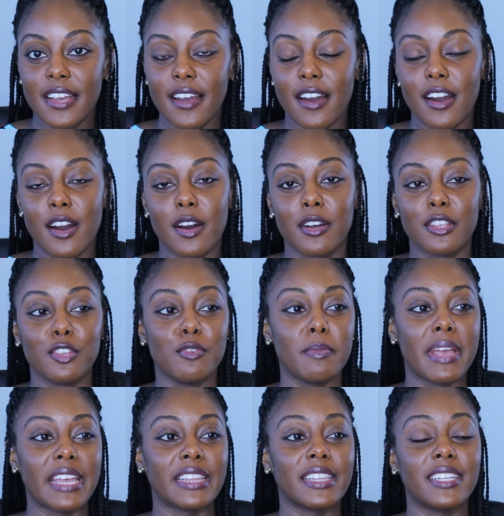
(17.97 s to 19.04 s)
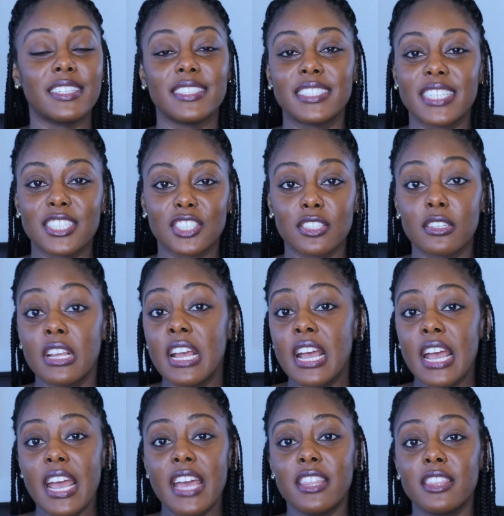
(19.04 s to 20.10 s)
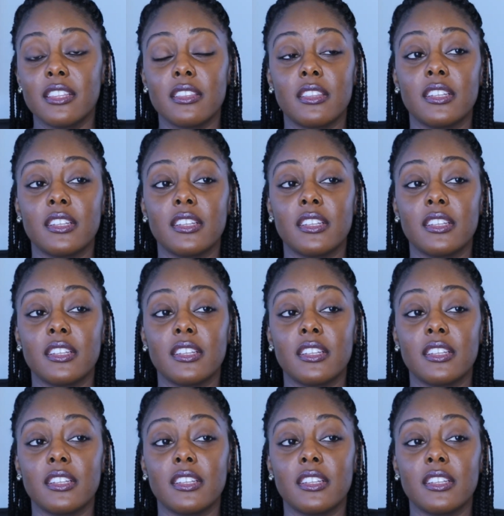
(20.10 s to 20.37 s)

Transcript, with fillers: Uh, you made the decision, and